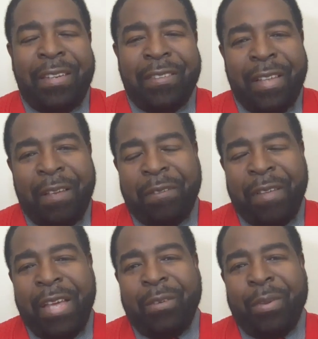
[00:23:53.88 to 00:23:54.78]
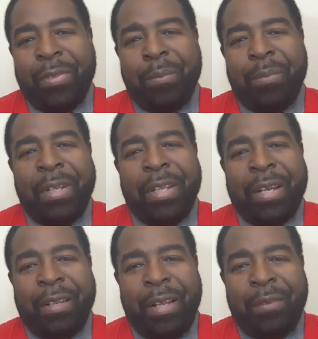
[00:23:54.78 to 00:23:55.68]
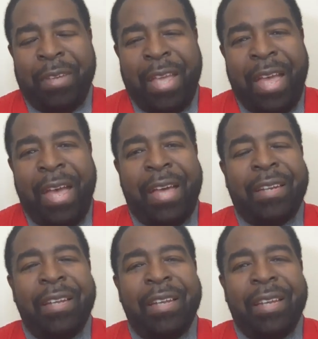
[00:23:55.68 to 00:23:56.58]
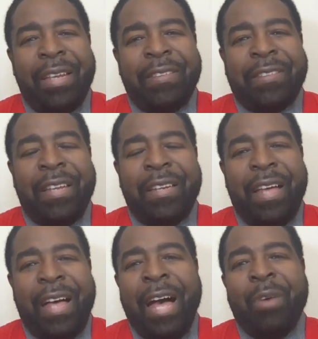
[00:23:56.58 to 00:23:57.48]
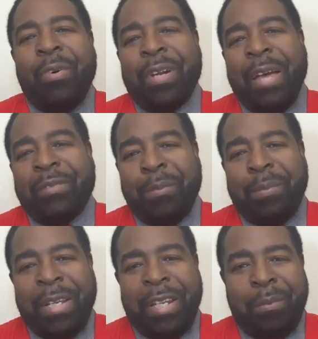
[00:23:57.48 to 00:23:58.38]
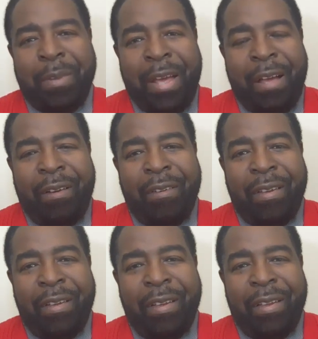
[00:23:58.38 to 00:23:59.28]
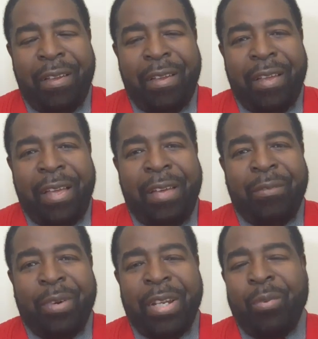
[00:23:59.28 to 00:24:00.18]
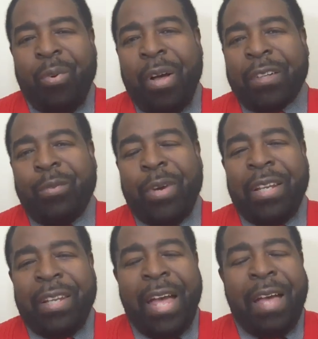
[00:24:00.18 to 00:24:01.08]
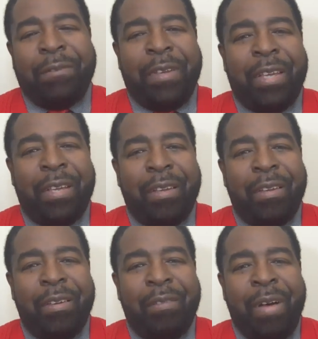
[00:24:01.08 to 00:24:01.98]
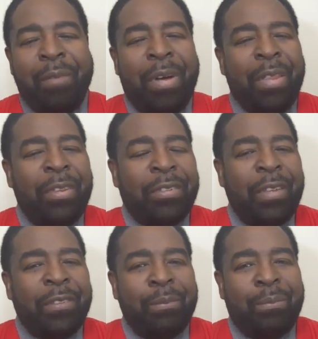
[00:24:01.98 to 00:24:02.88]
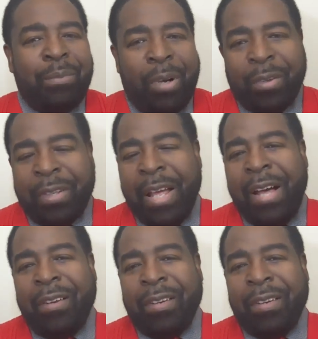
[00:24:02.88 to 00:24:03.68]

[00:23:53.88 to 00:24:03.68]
left hand with the billy club he had. He said, "I won't have to beat him now." And when he walked away laughing, my mother just broke down